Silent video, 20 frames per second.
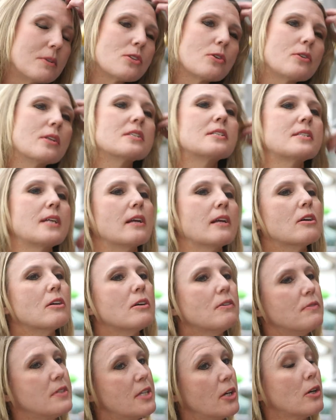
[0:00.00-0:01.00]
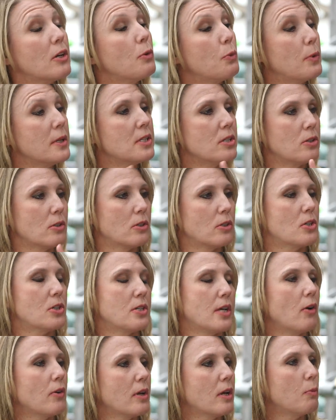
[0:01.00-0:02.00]
so the group? Center of Dairy Research
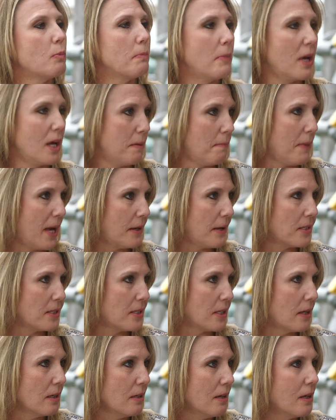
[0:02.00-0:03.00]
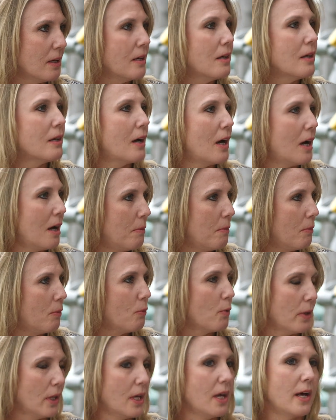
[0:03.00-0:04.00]
down okay. in, in, Madison. Yep. Um,
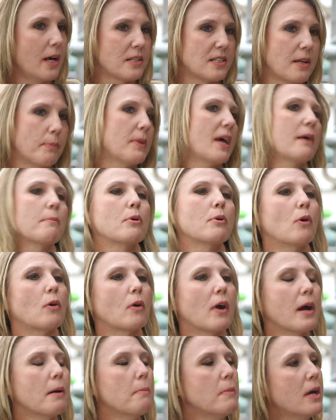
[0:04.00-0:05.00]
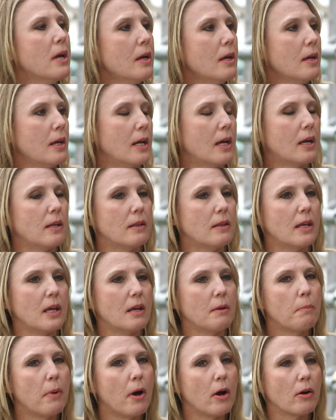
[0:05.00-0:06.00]
really heads up that program, and
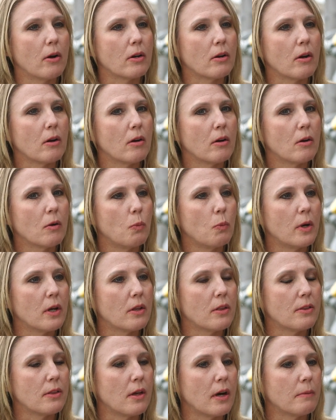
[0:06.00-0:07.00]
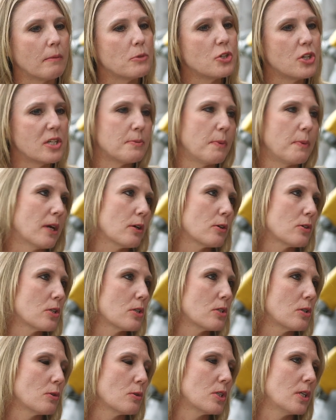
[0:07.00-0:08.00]
they partner with um, Cheesemakers
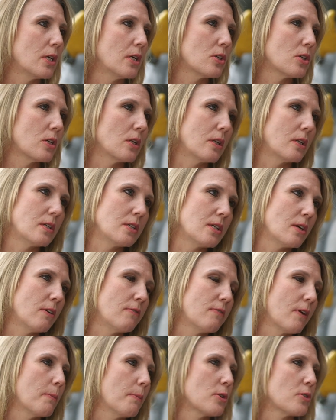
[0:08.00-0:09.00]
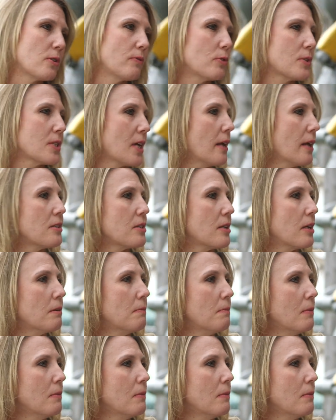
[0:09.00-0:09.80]
Association and the Dairy Farmers of Wisconsin.